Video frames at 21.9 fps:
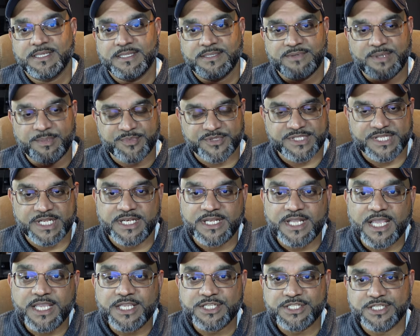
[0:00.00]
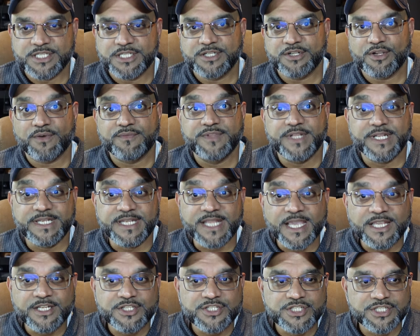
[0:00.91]
representation of the
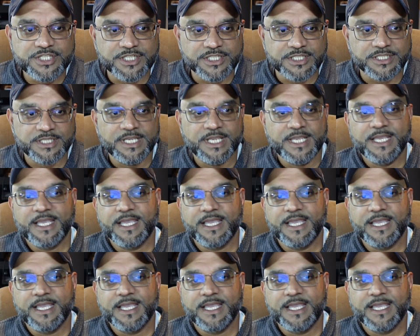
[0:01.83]
tension